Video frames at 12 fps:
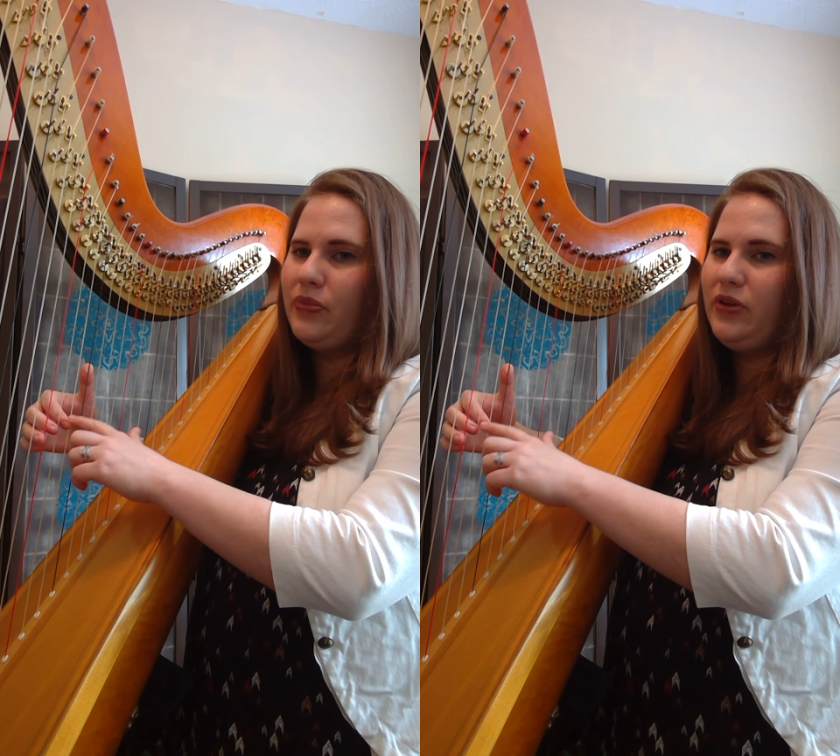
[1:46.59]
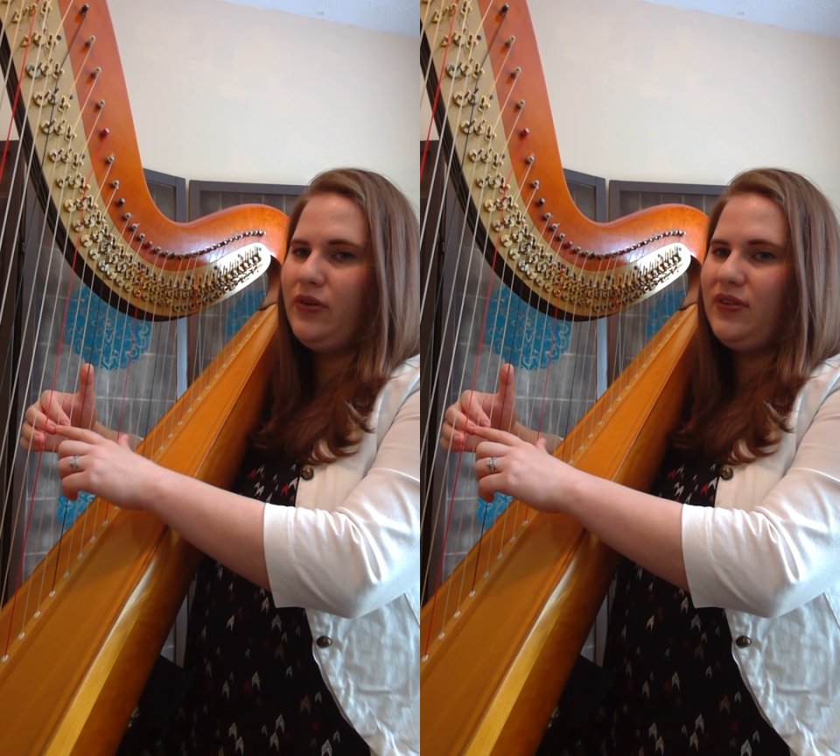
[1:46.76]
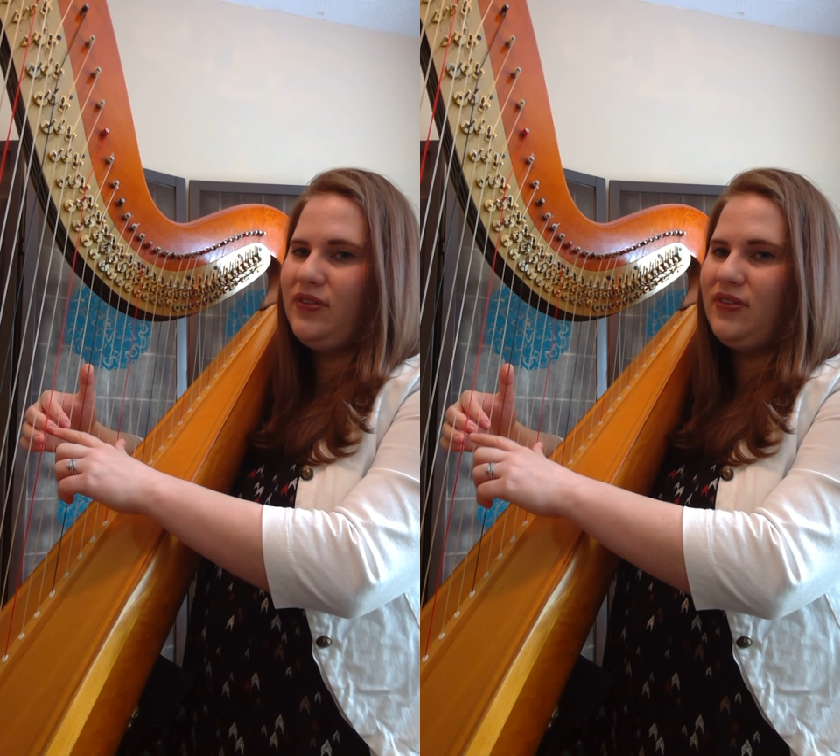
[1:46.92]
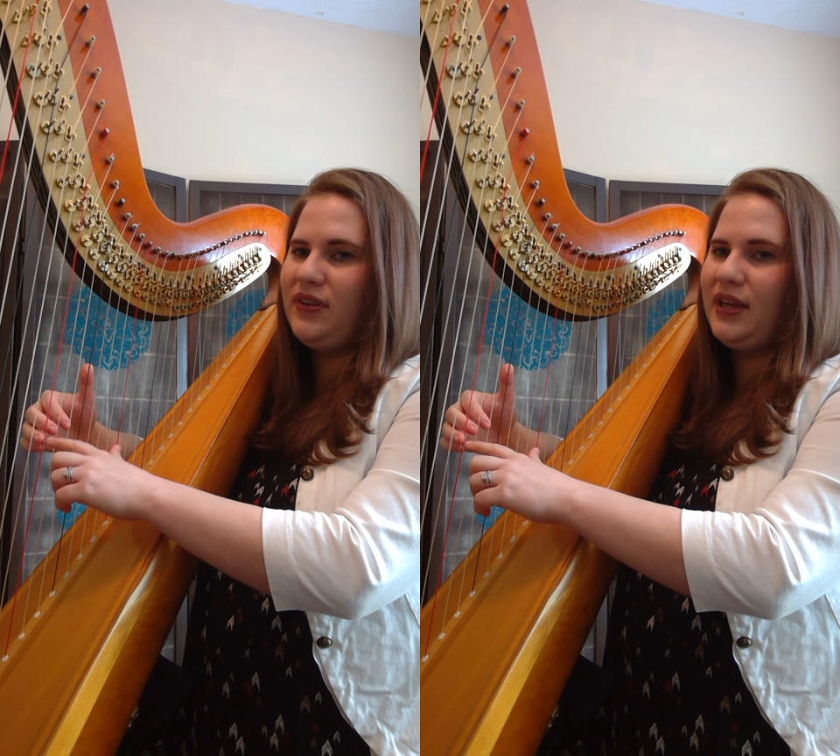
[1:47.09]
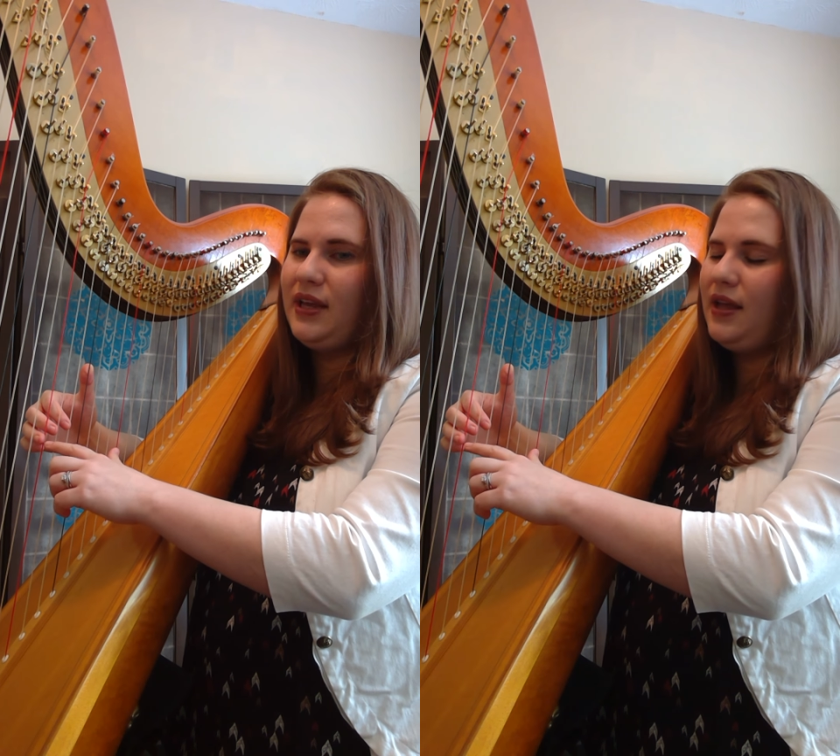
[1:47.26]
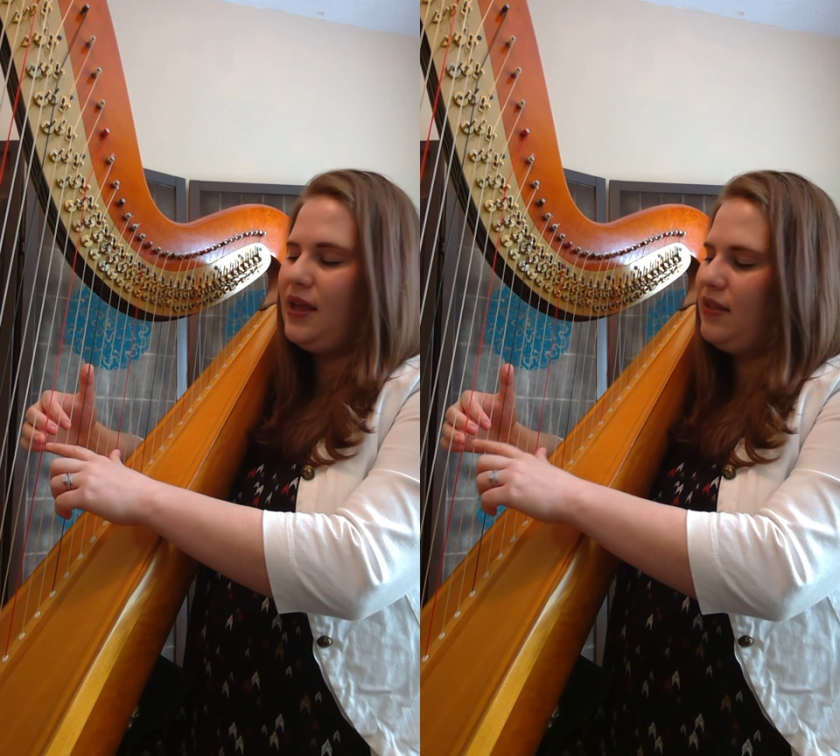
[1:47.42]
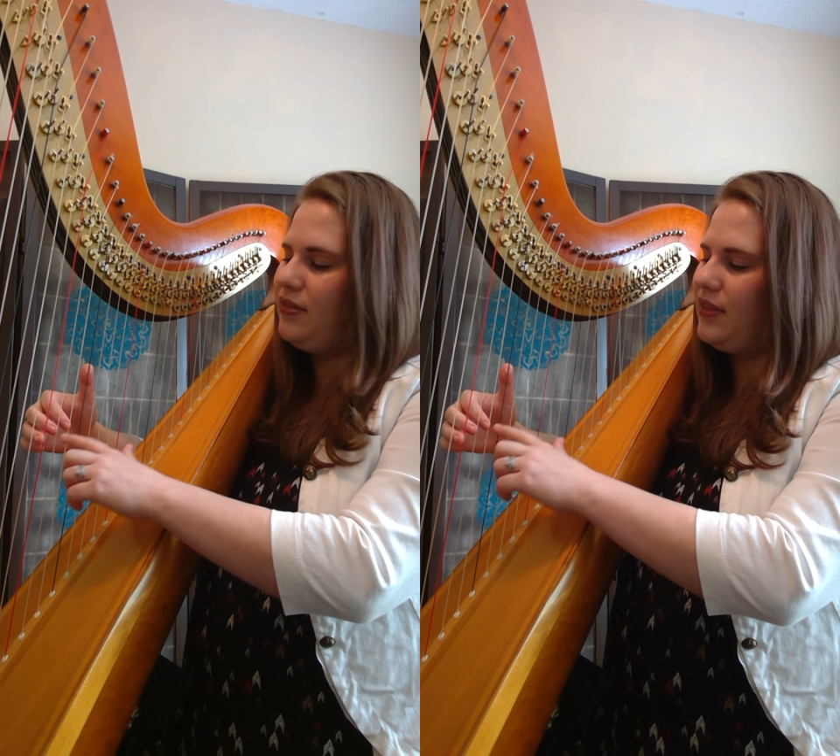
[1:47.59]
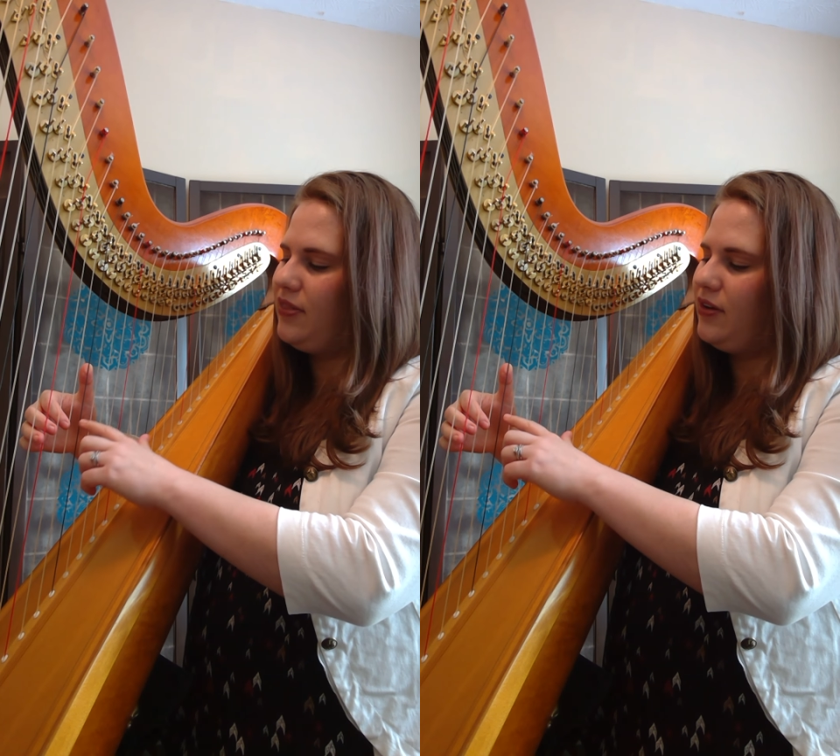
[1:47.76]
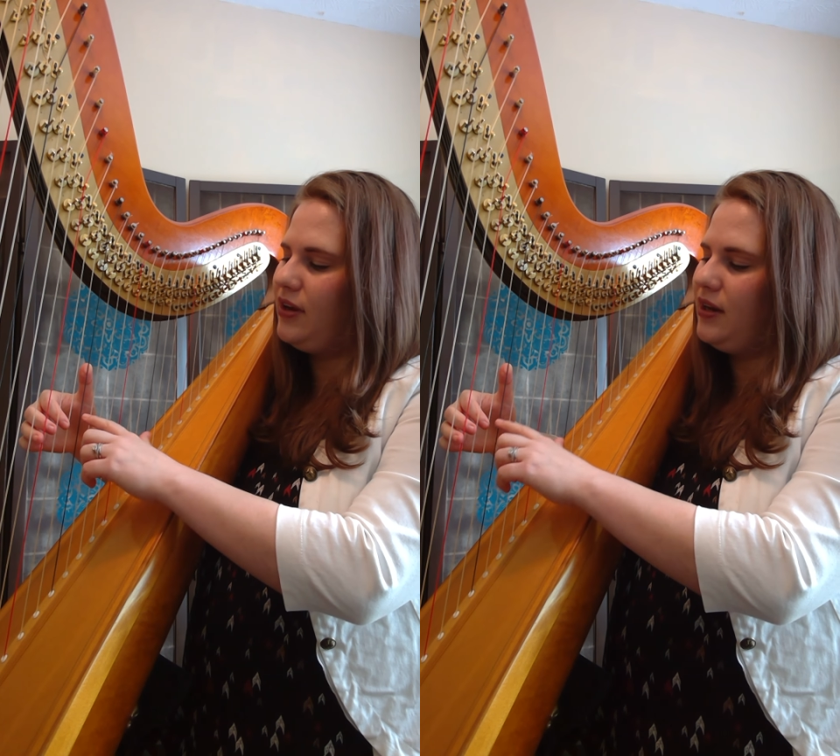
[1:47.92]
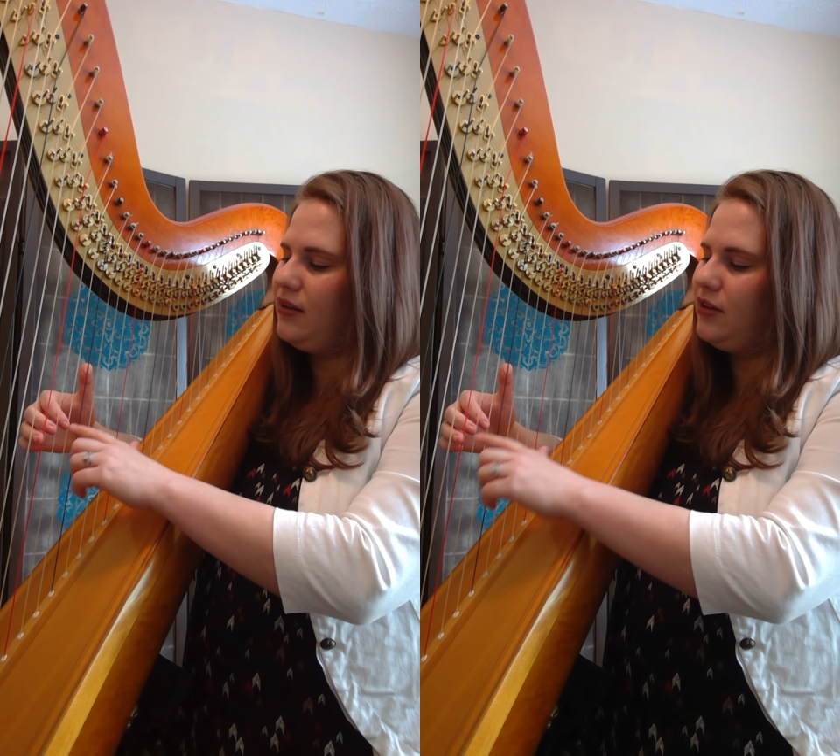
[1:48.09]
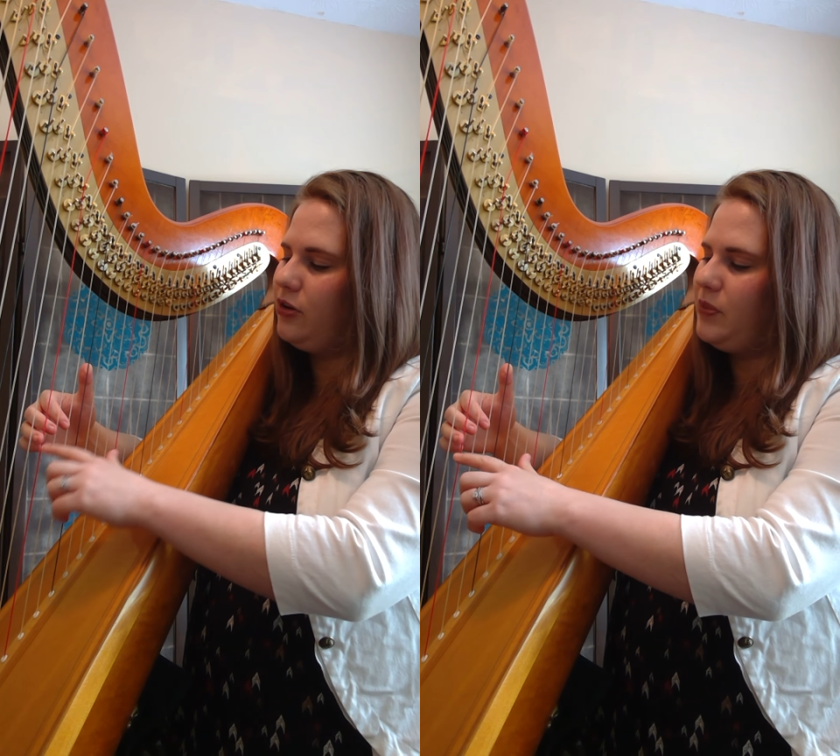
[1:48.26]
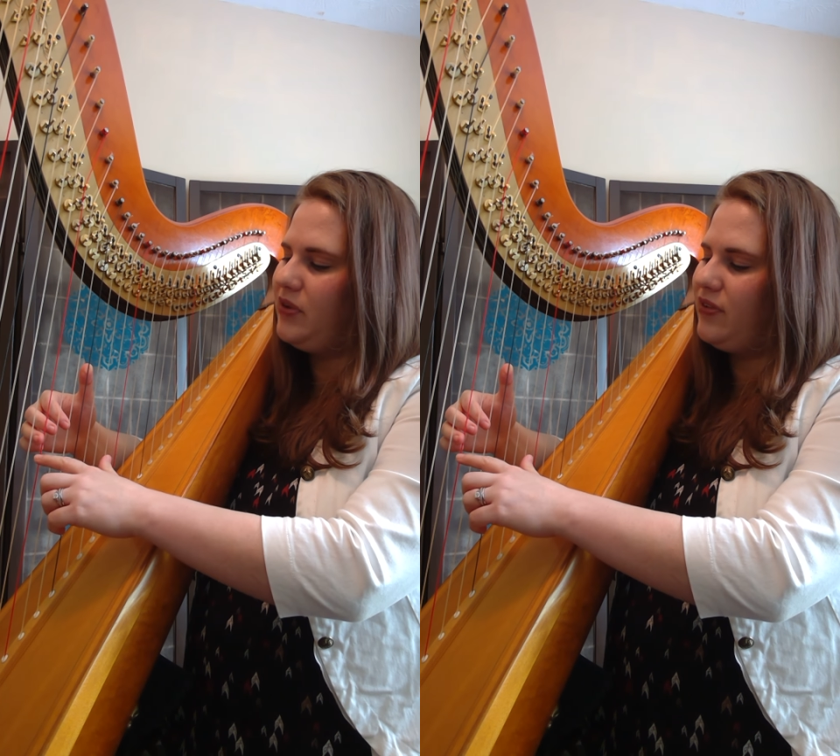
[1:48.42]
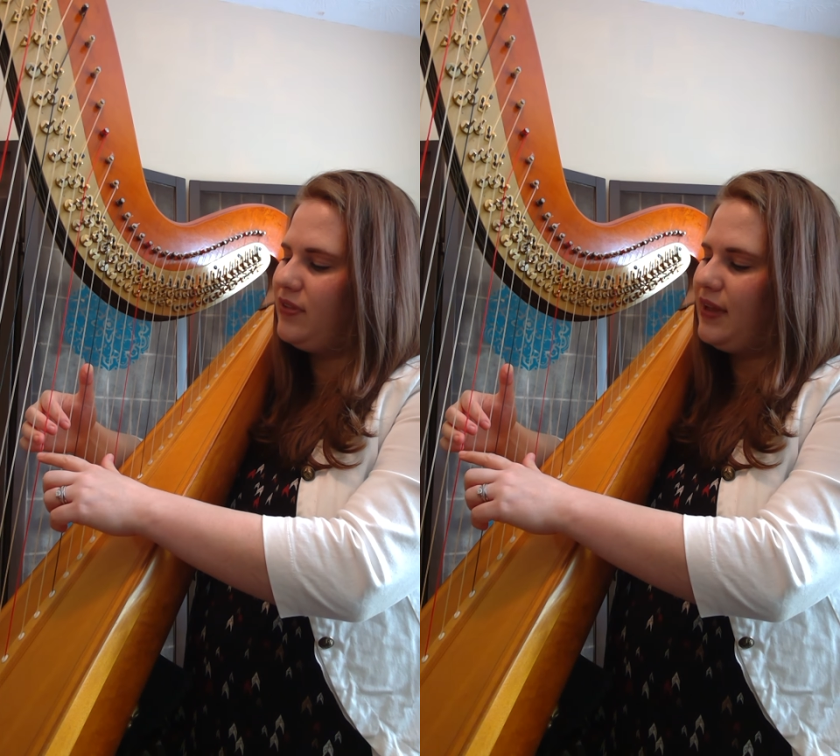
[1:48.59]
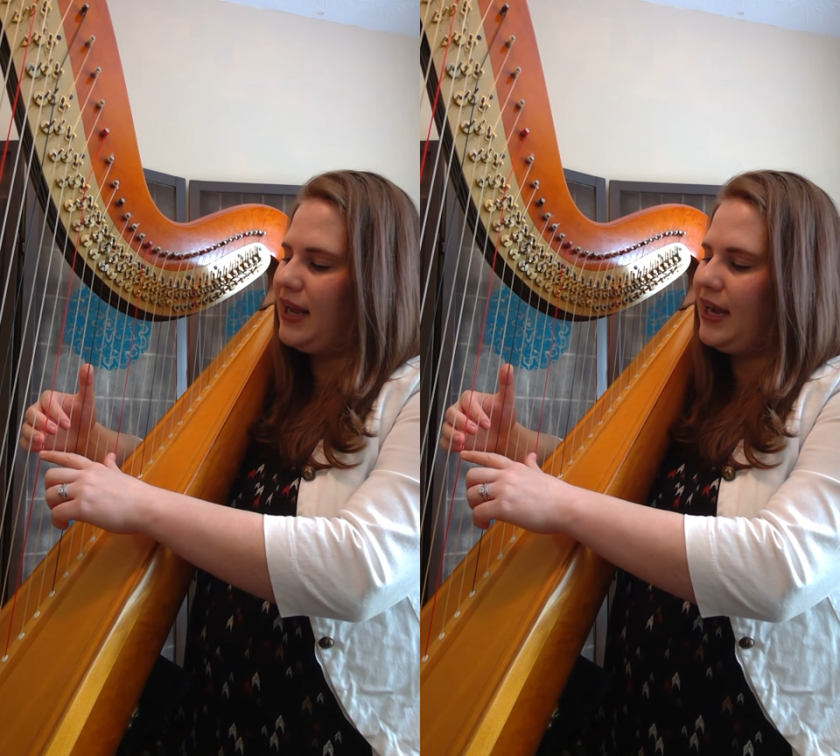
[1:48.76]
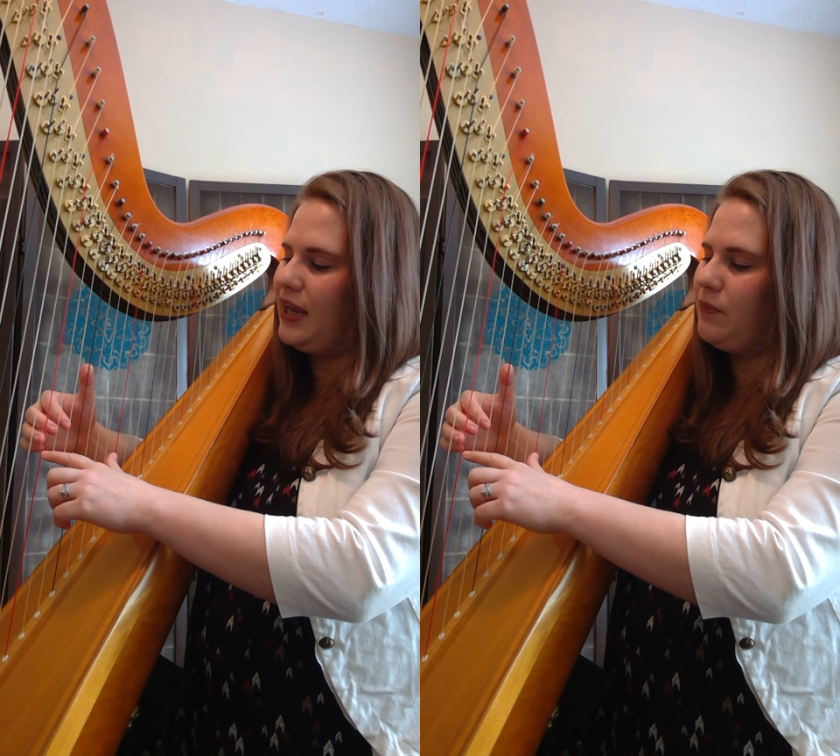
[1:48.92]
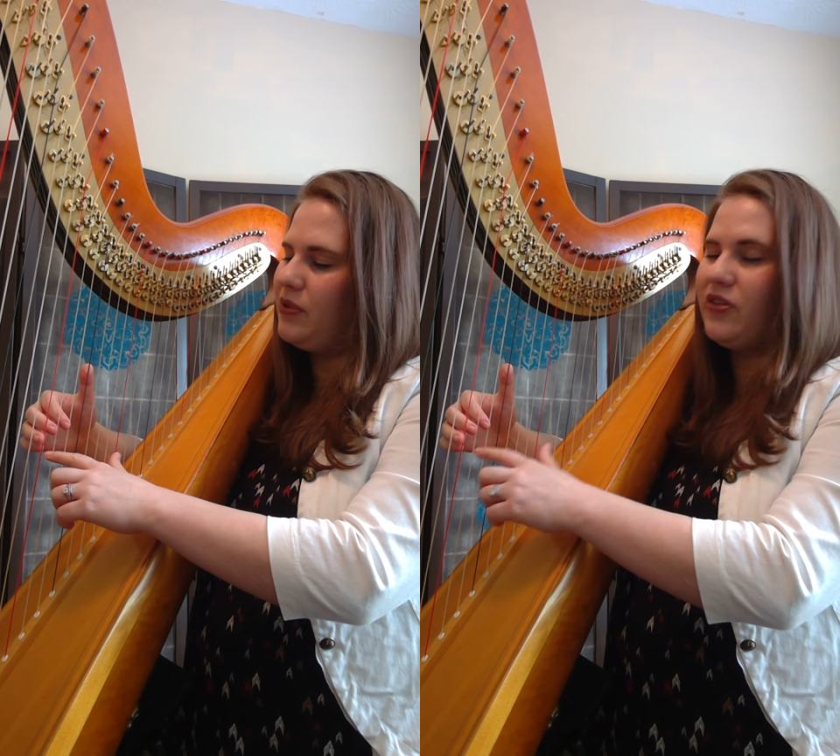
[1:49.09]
You can see that they're in a little bit of a line,